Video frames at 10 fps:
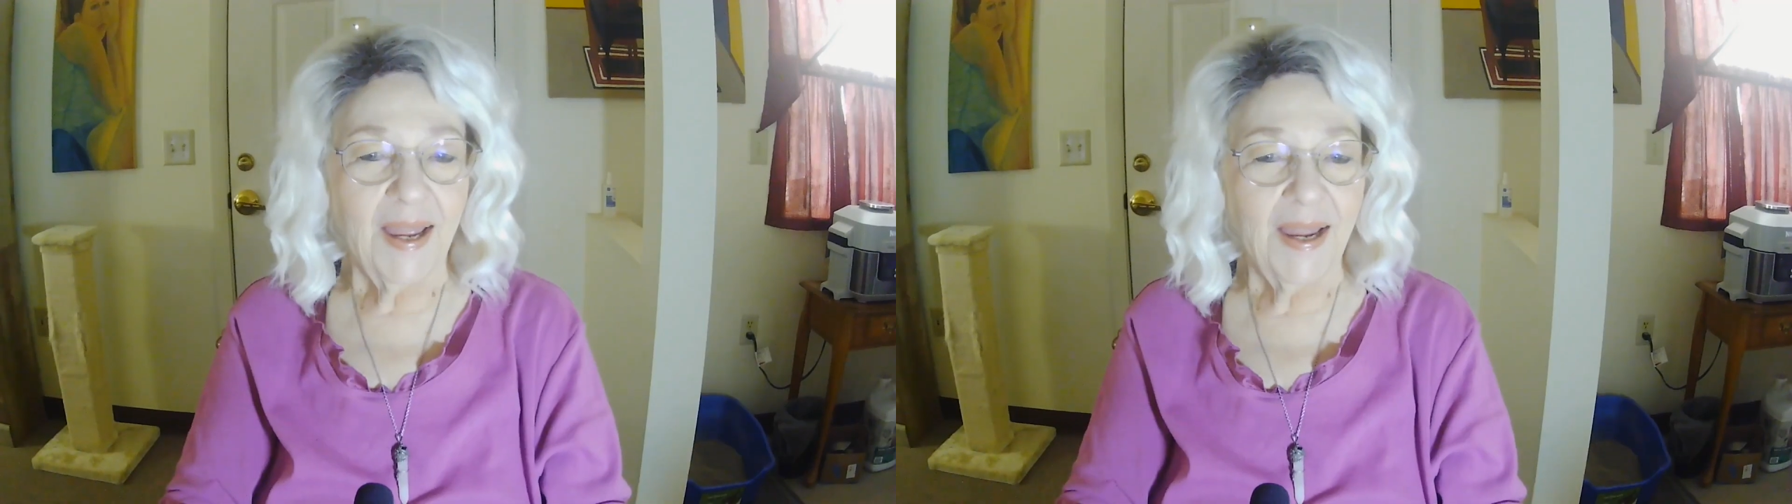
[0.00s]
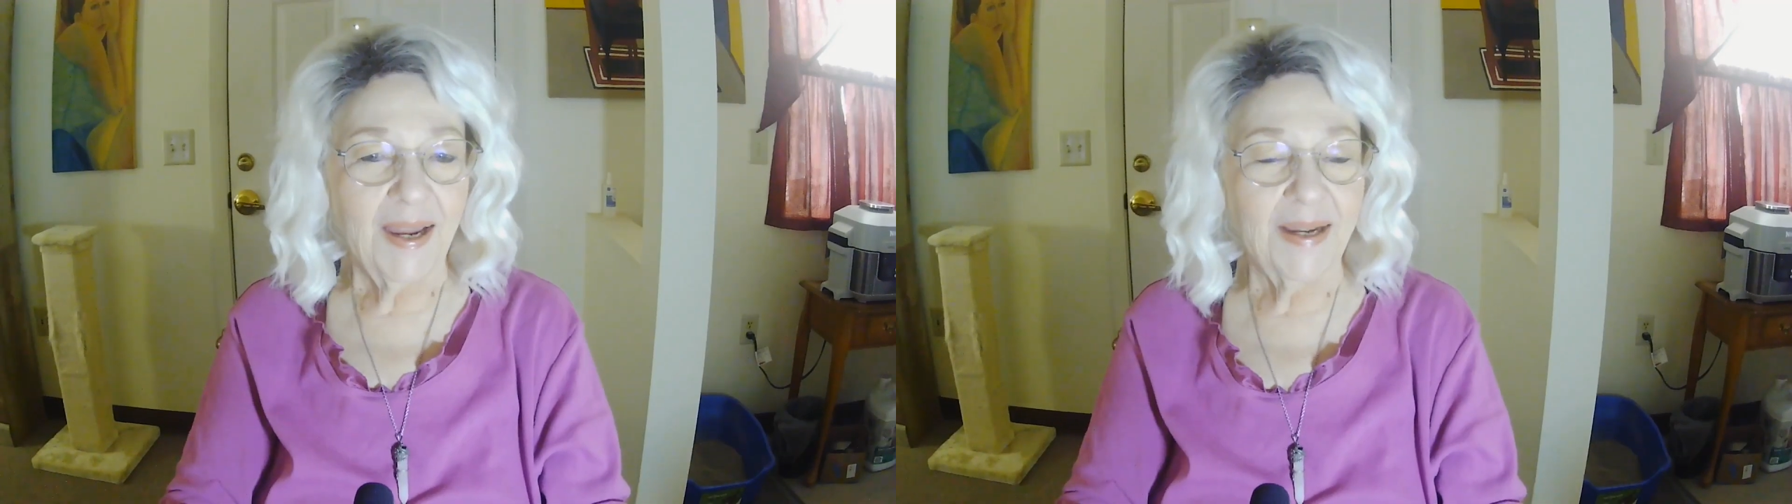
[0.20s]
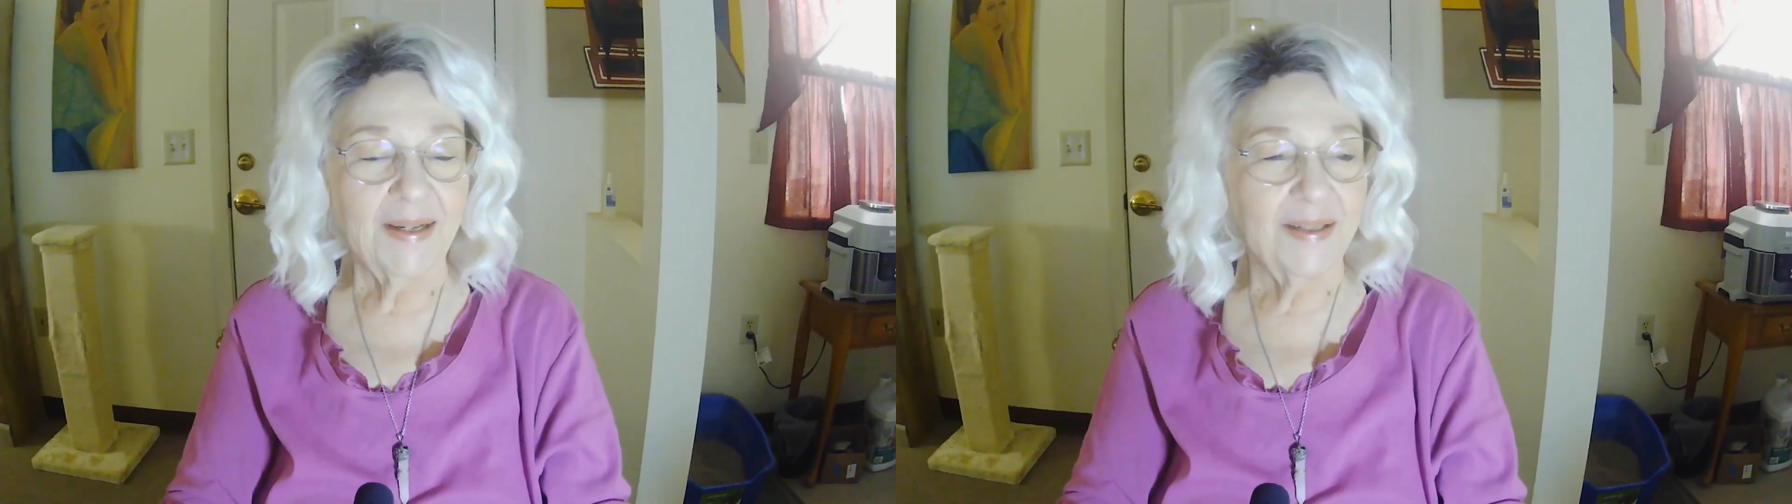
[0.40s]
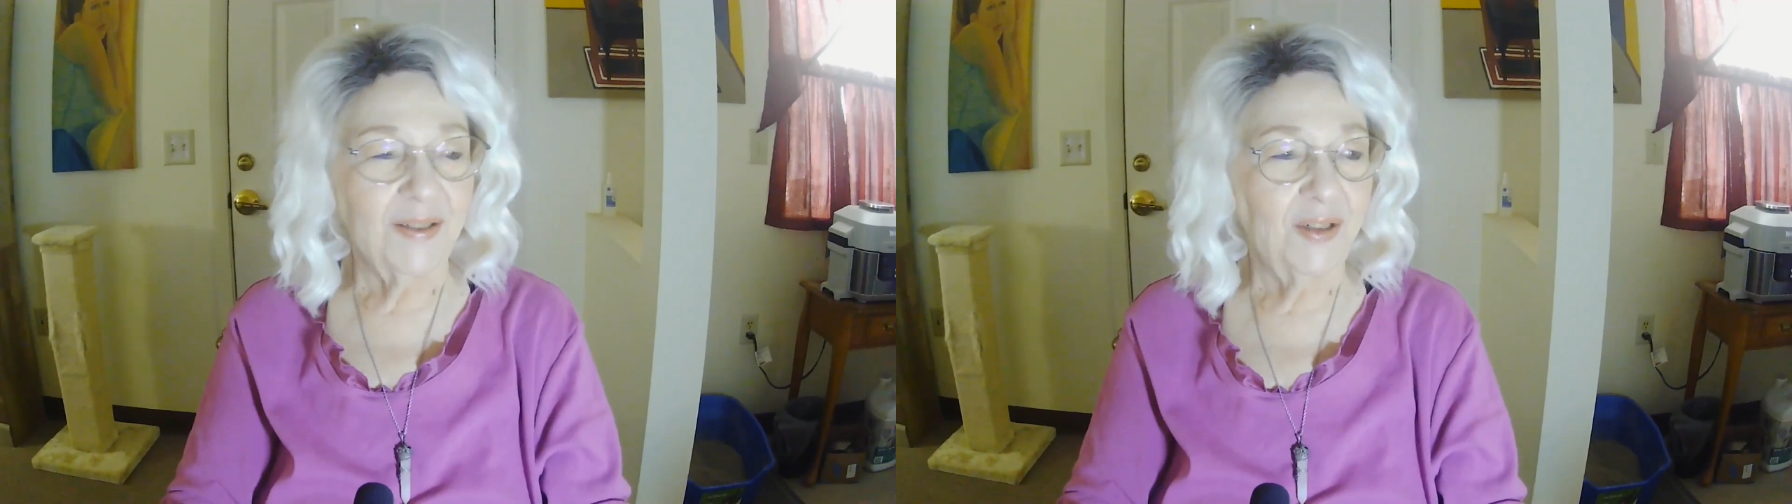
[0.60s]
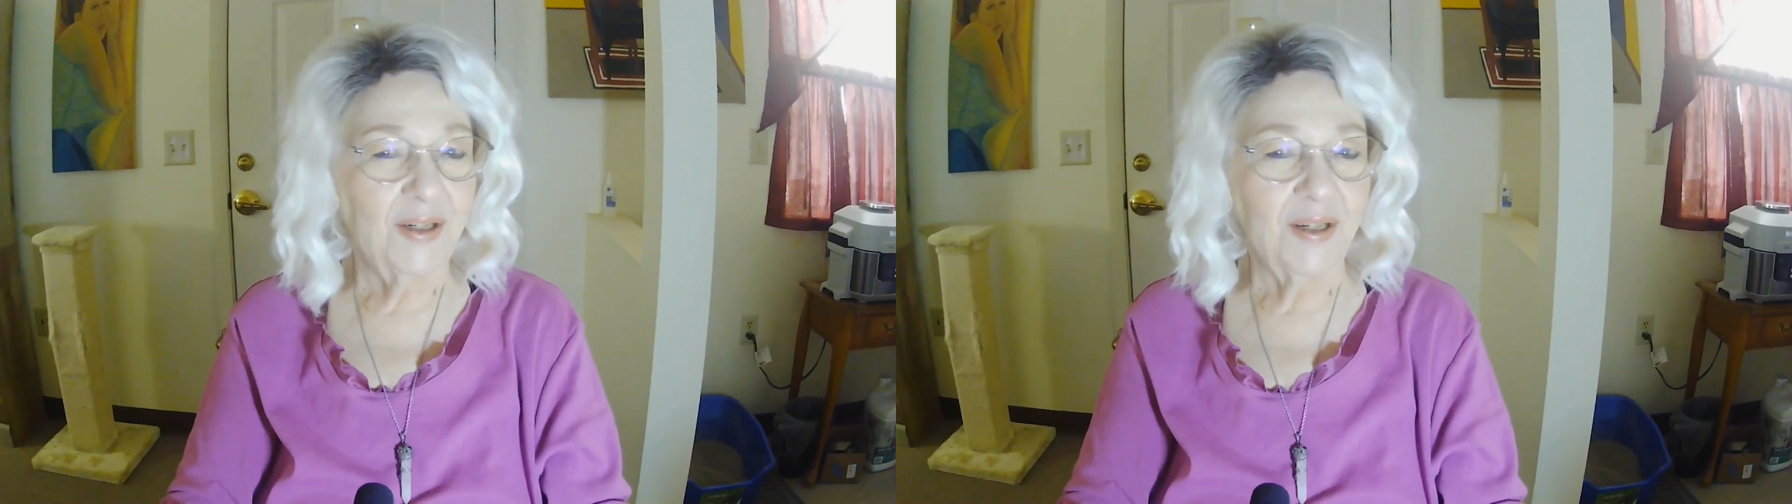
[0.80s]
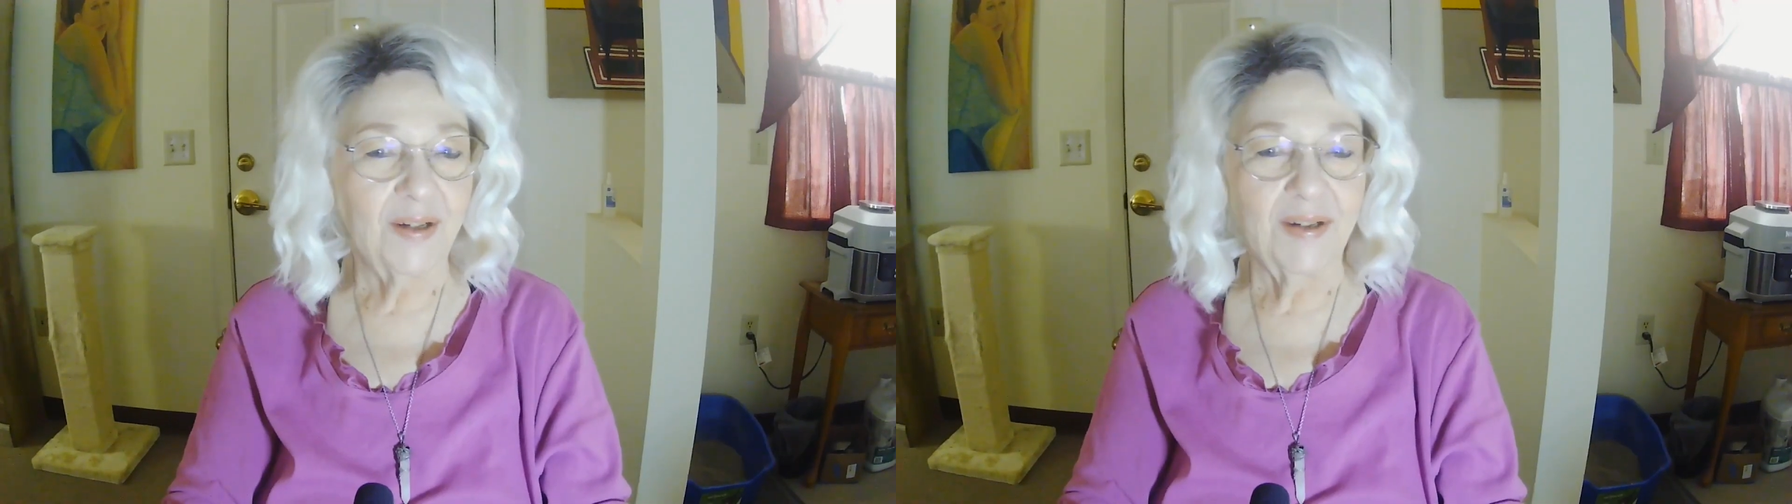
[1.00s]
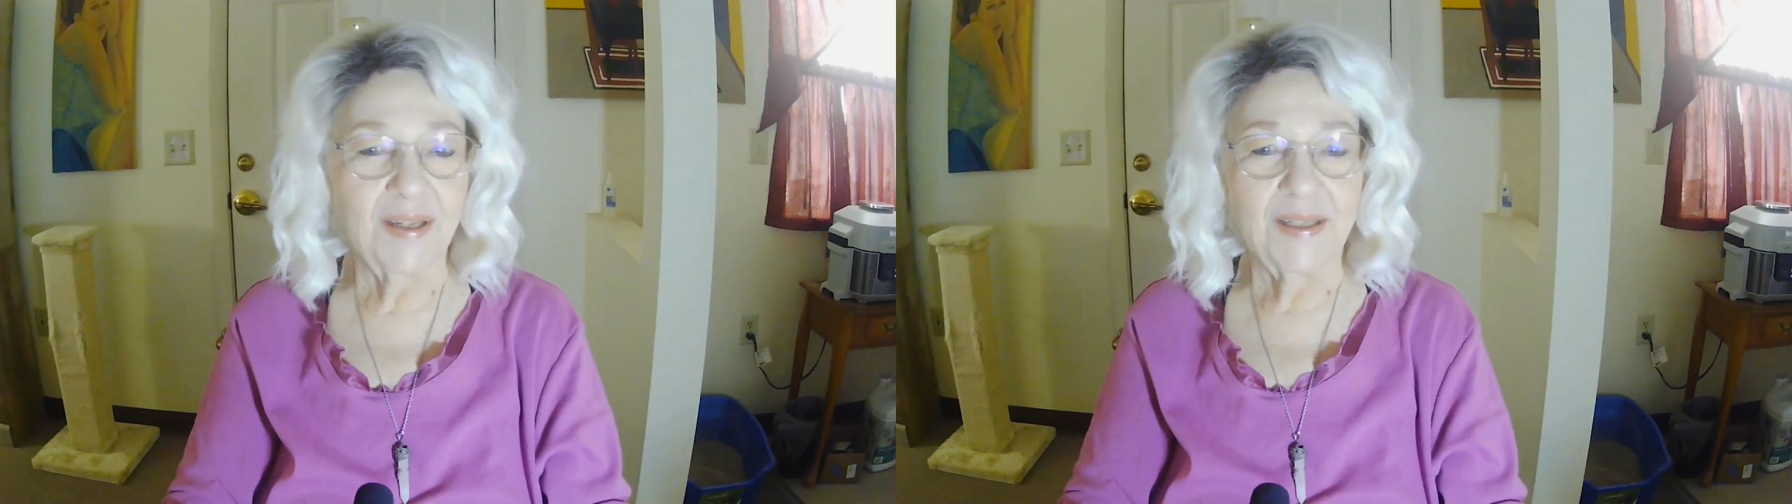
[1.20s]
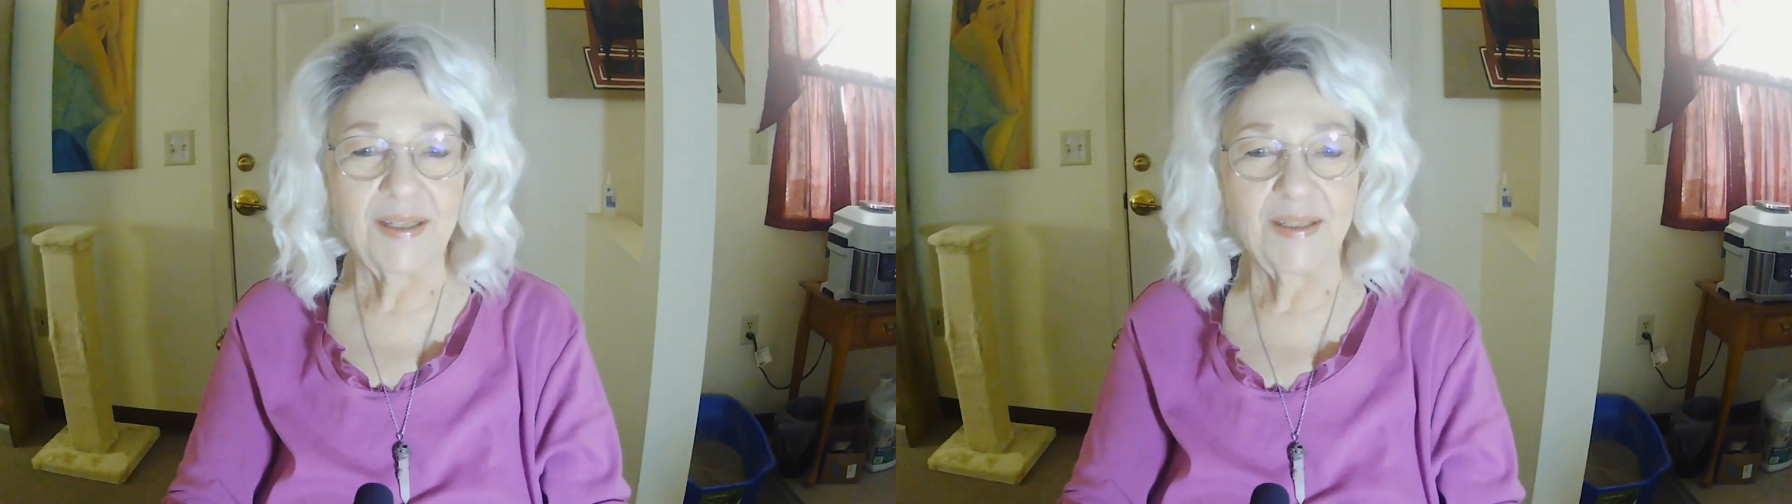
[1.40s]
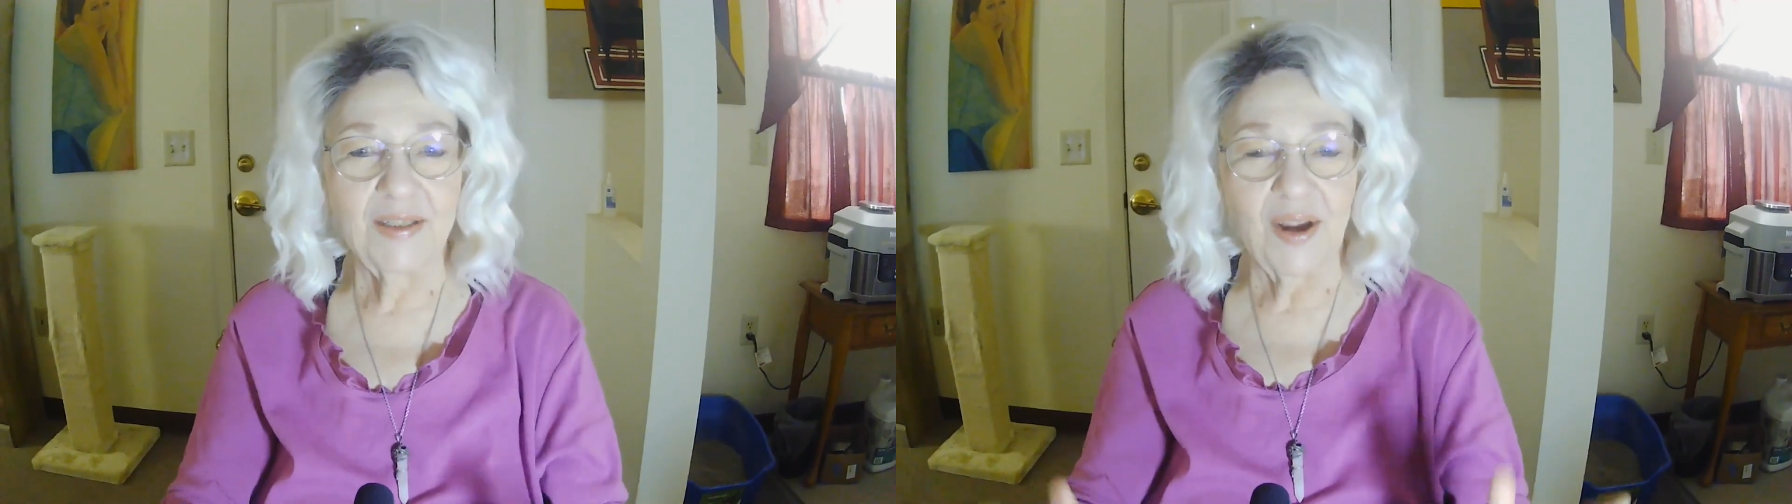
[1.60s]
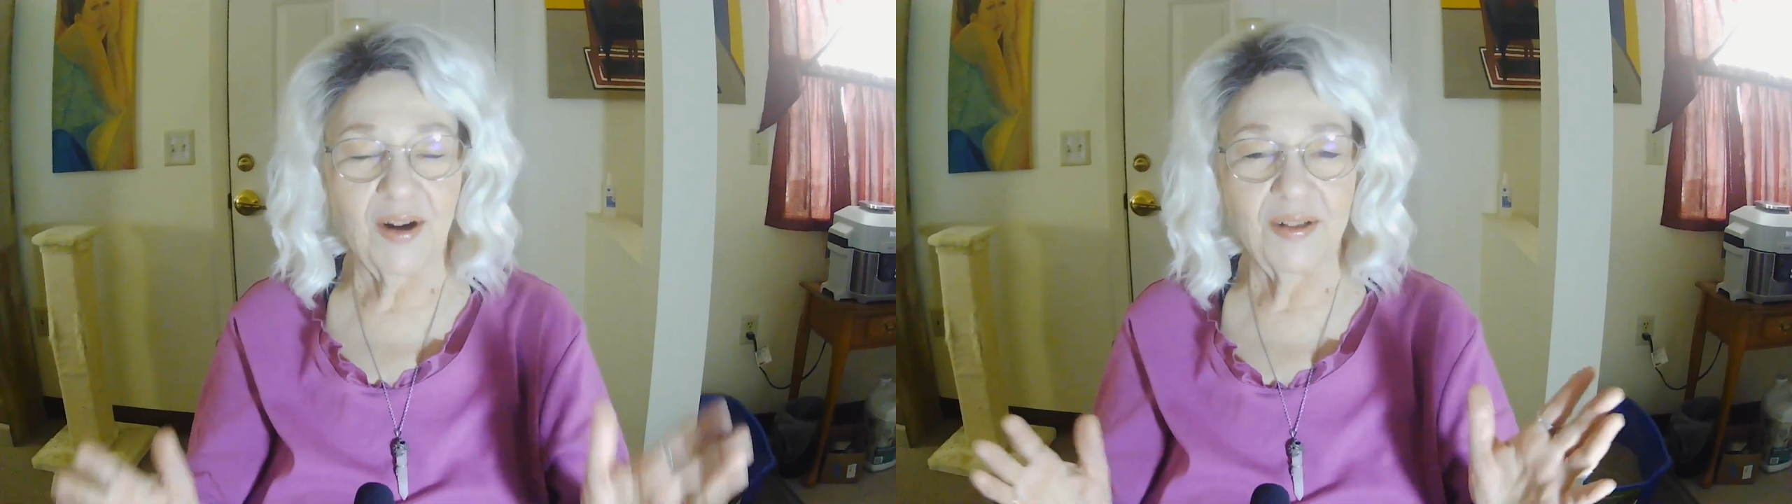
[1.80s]
And it's
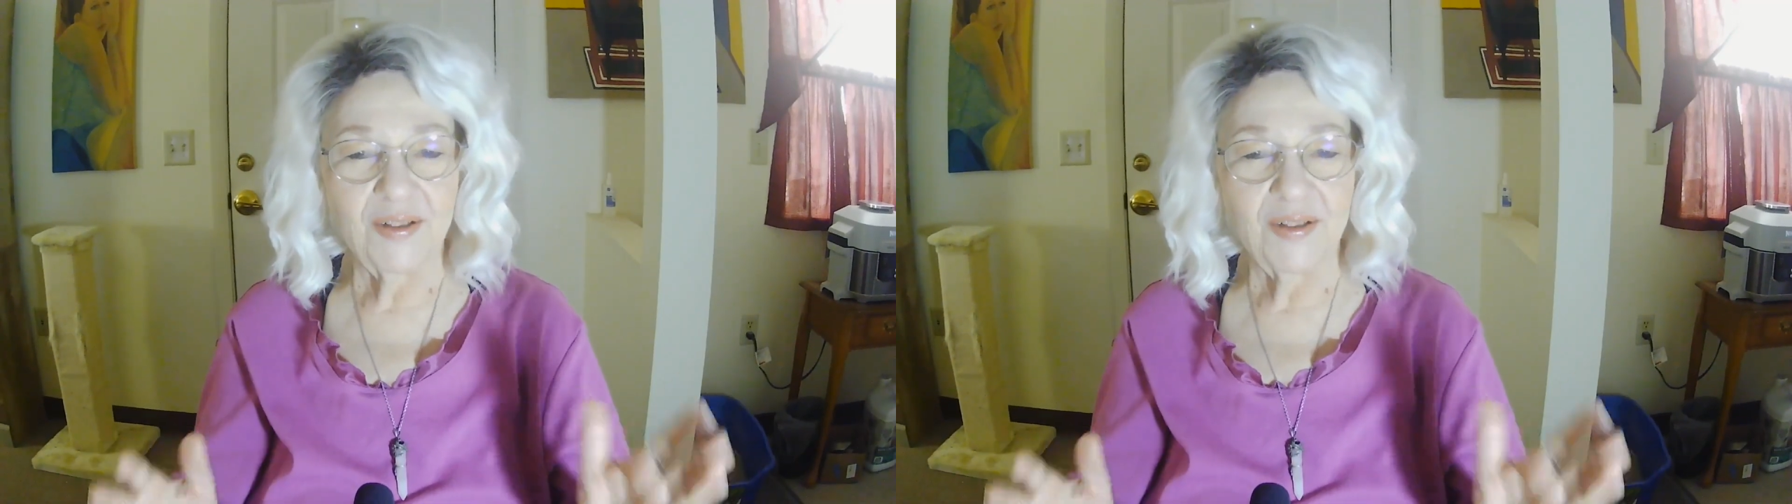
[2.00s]
hard